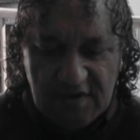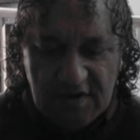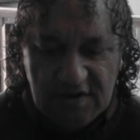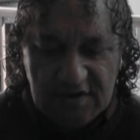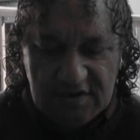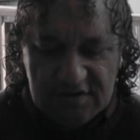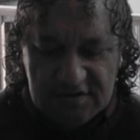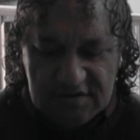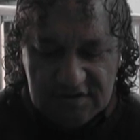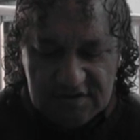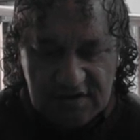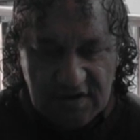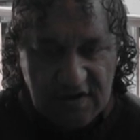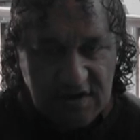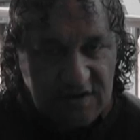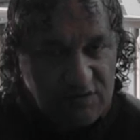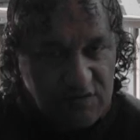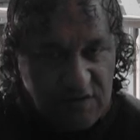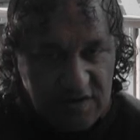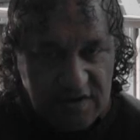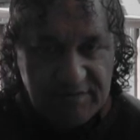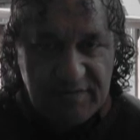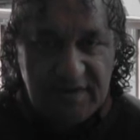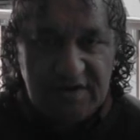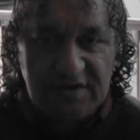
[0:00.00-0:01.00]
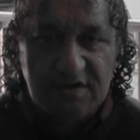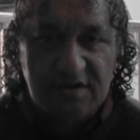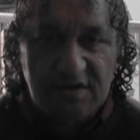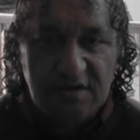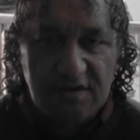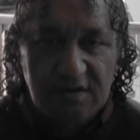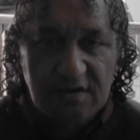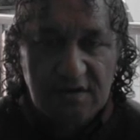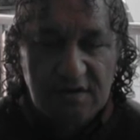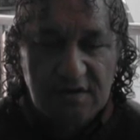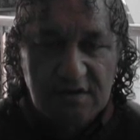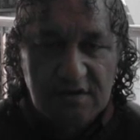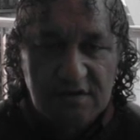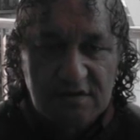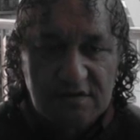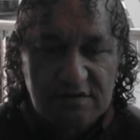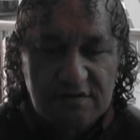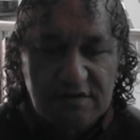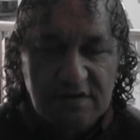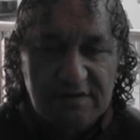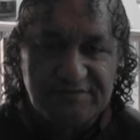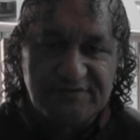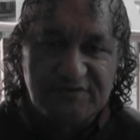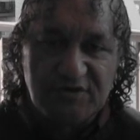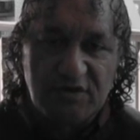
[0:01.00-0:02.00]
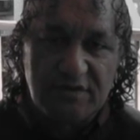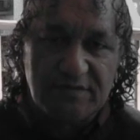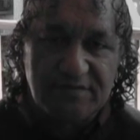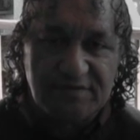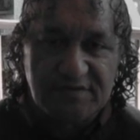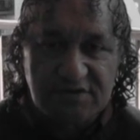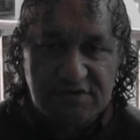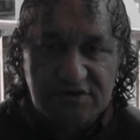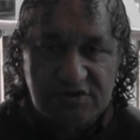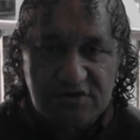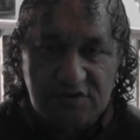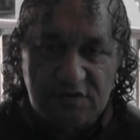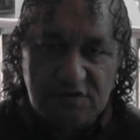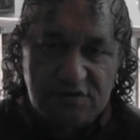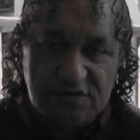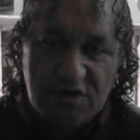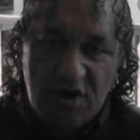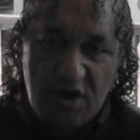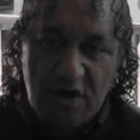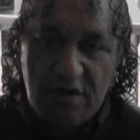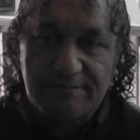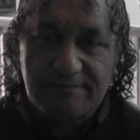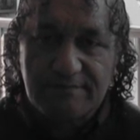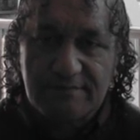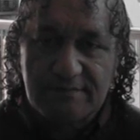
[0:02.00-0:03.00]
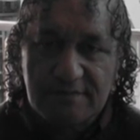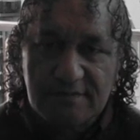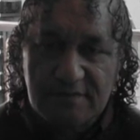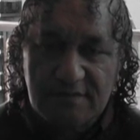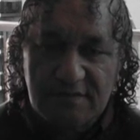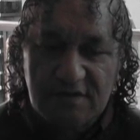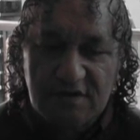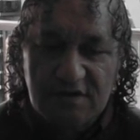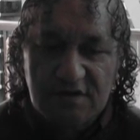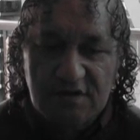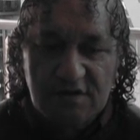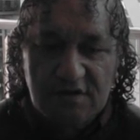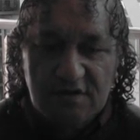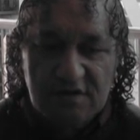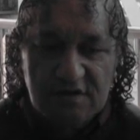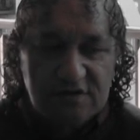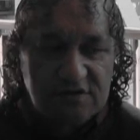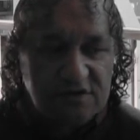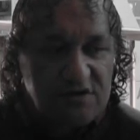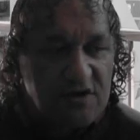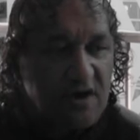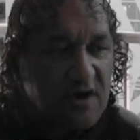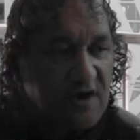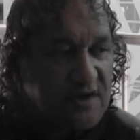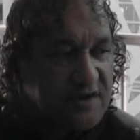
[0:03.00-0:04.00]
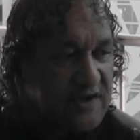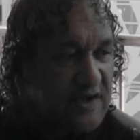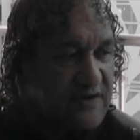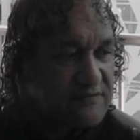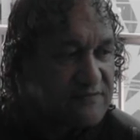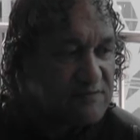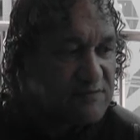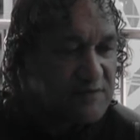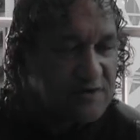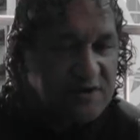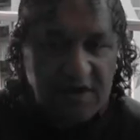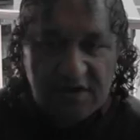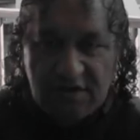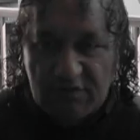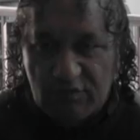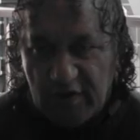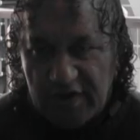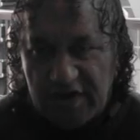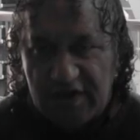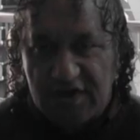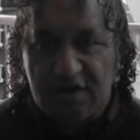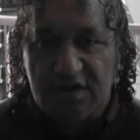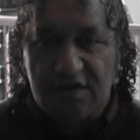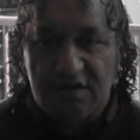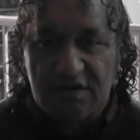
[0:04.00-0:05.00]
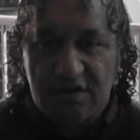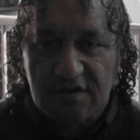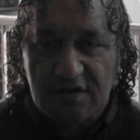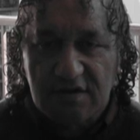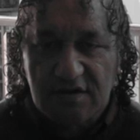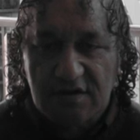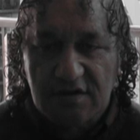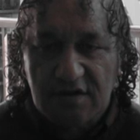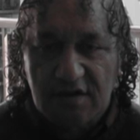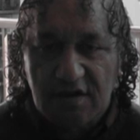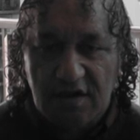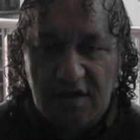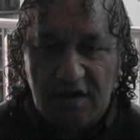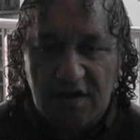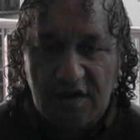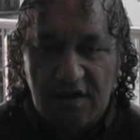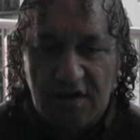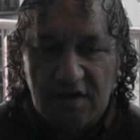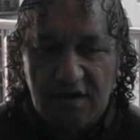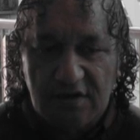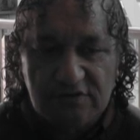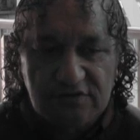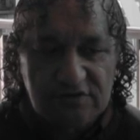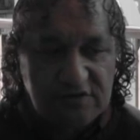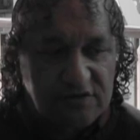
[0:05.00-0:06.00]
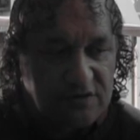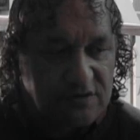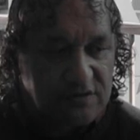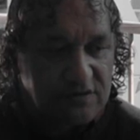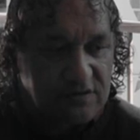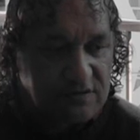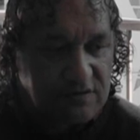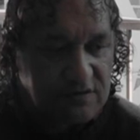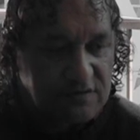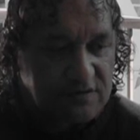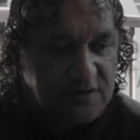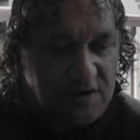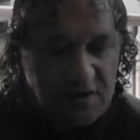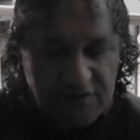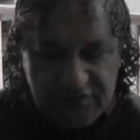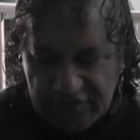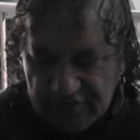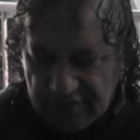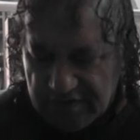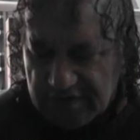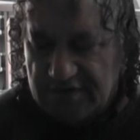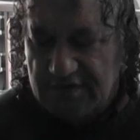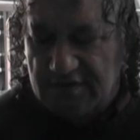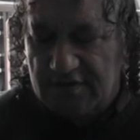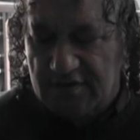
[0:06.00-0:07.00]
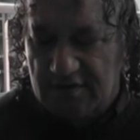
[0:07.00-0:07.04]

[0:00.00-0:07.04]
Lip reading: It's quite a bit to absorb in a short time, so I gave them another week to go through it,